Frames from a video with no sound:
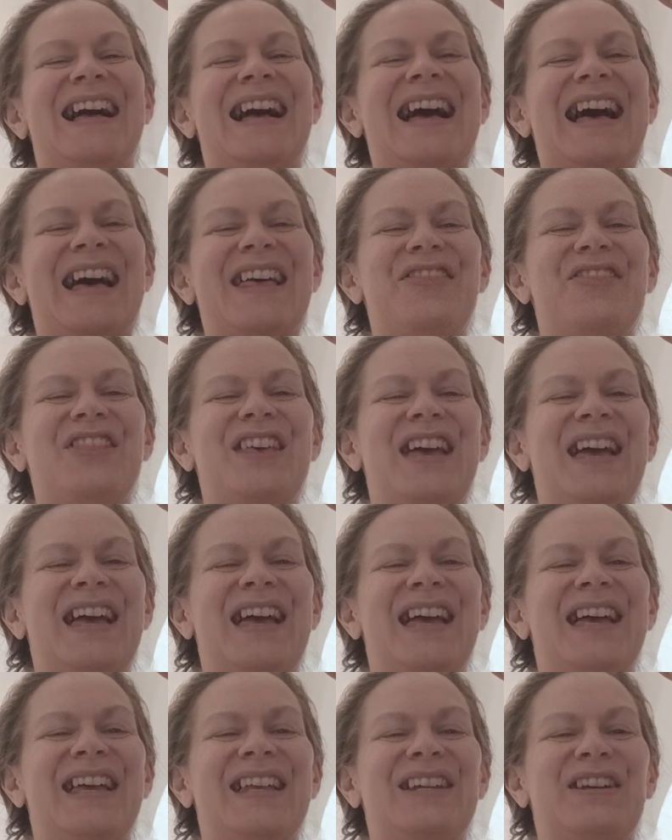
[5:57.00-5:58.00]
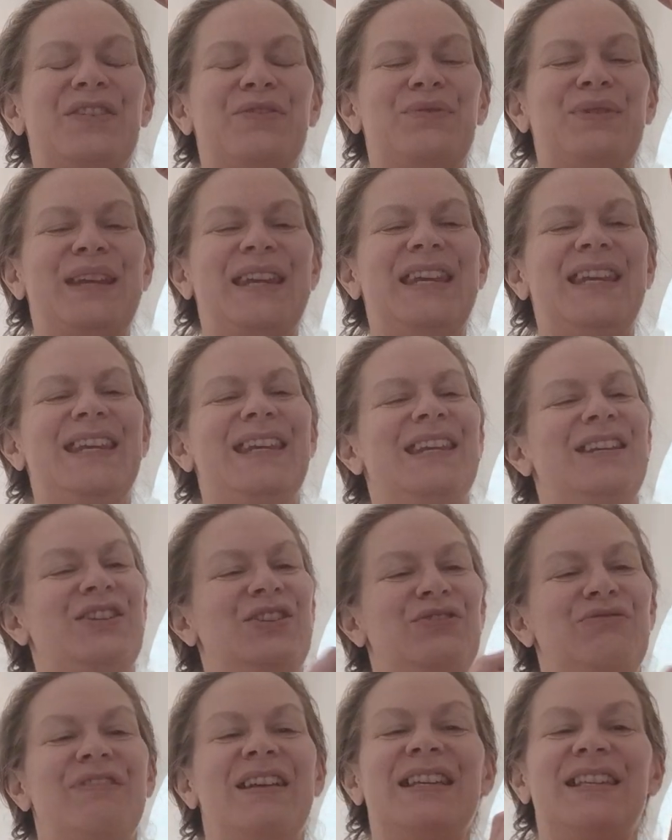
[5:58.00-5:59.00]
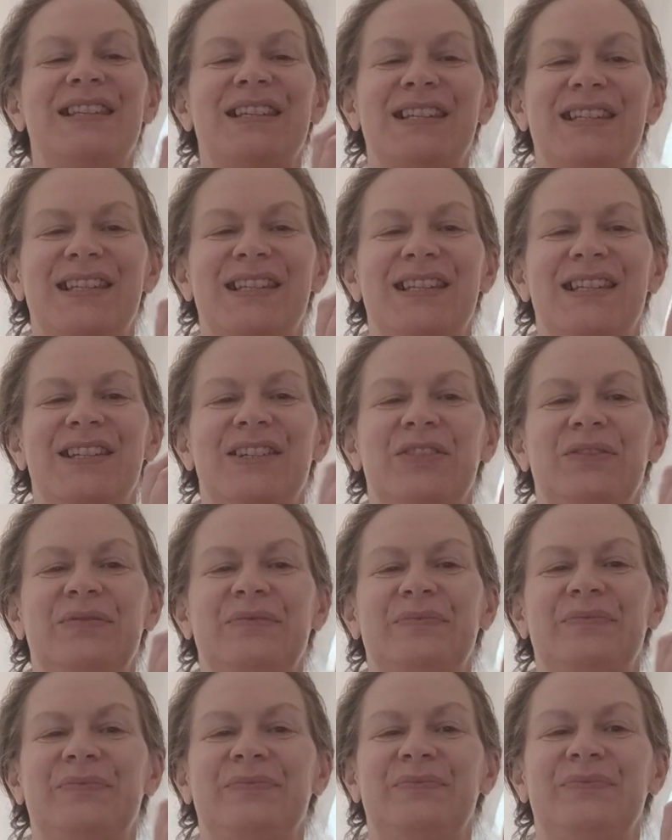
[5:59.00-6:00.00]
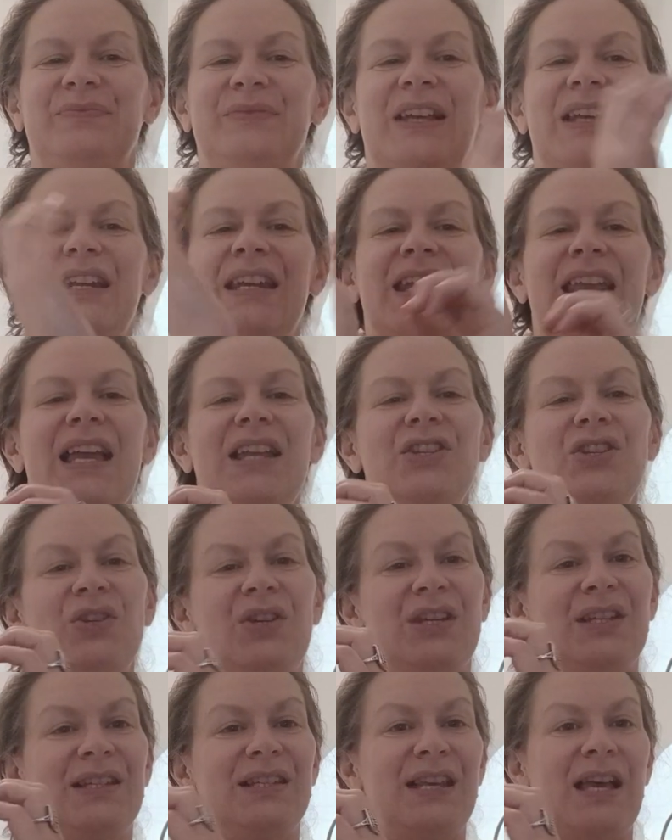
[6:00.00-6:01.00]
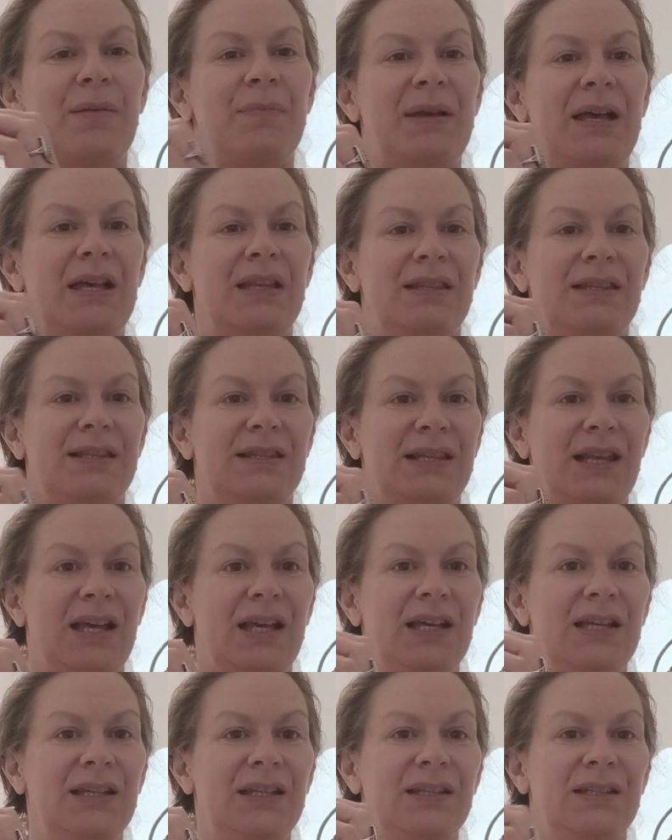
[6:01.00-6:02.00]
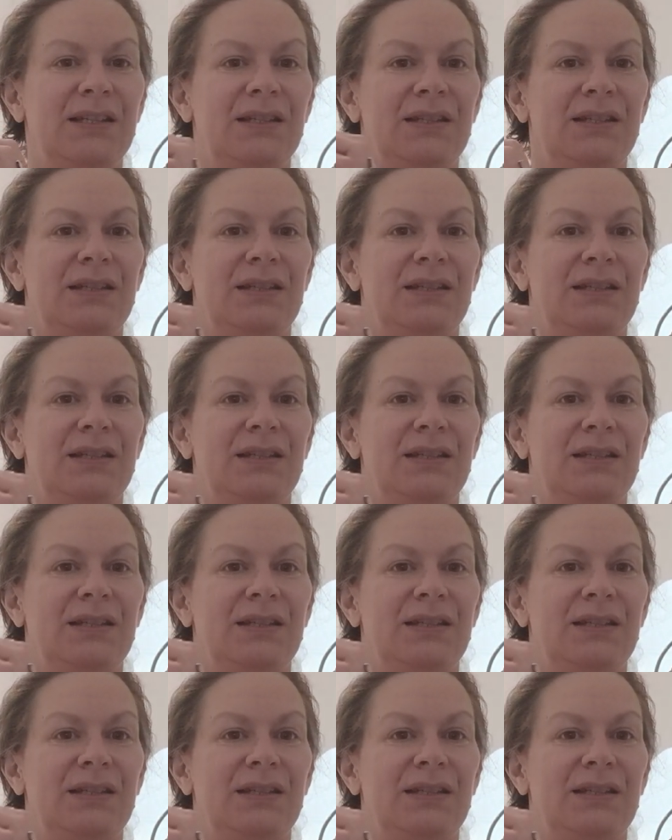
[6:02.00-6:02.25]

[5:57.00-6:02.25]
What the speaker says: And then we do wrists, and again you can tap either side